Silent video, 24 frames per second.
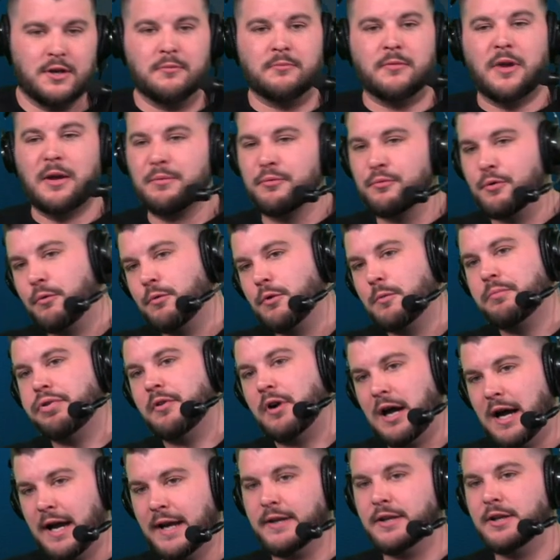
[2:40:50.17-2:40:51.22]
maybe we were
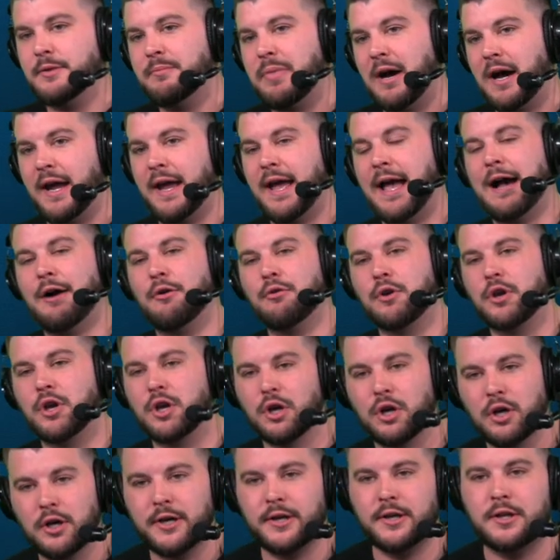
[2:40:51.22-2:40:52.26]
blinded by how
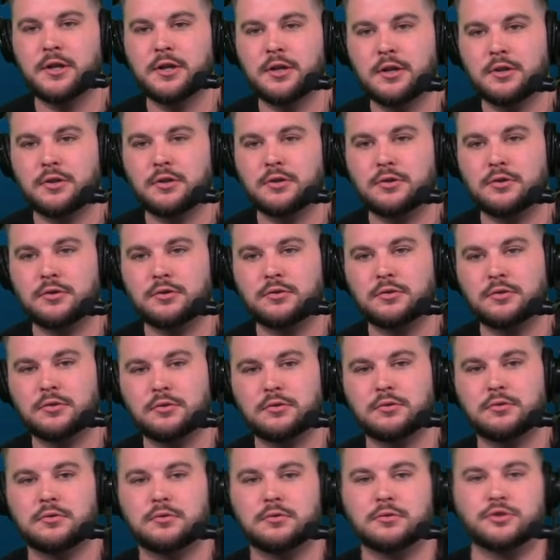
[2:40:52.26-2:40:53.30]
good
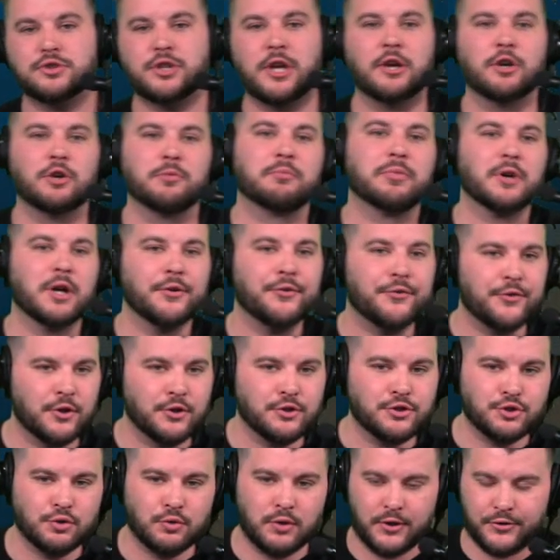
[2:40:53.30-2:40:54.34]
Jalen Brunson and
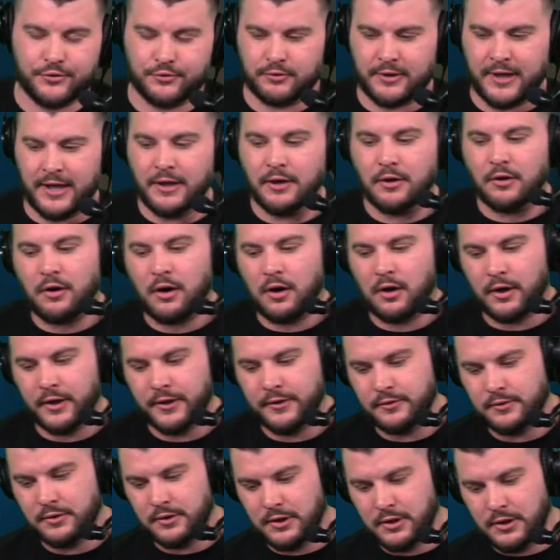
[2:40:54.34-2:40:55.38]
Julius Randle are,
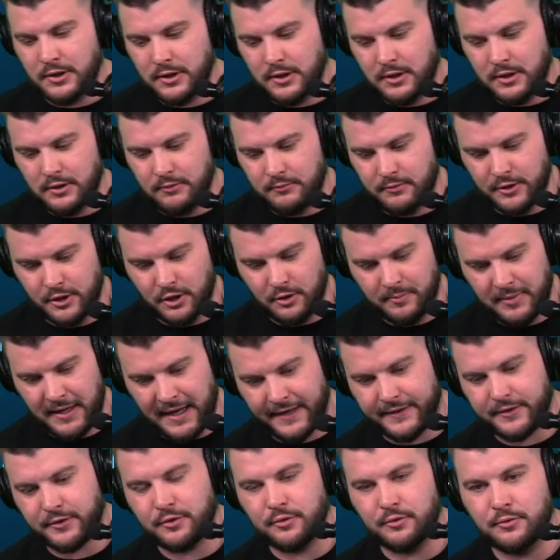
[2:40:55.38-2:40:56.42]
and we go
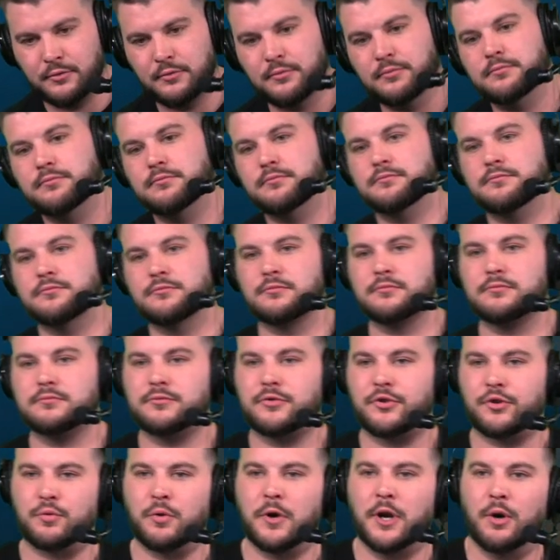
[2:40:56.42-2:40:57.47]
back to
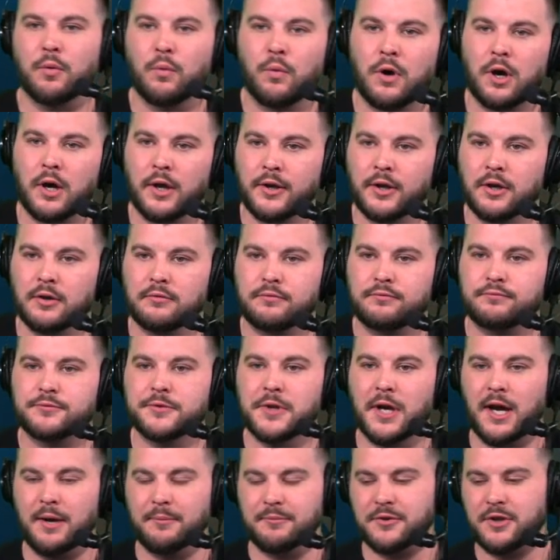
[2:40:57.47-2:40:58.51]
square one of
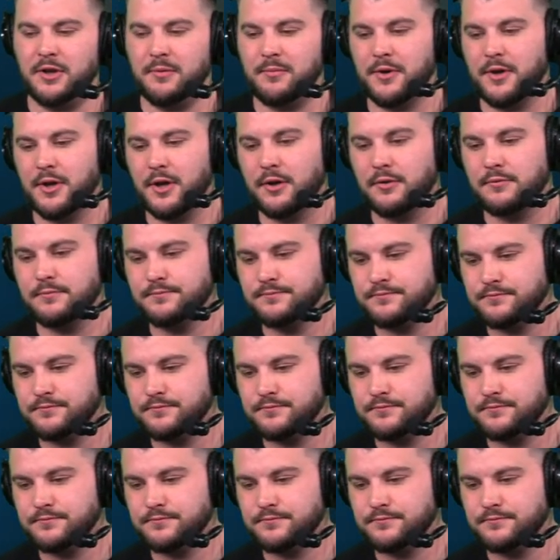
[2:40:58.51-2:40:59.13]
Tom Thibodeau.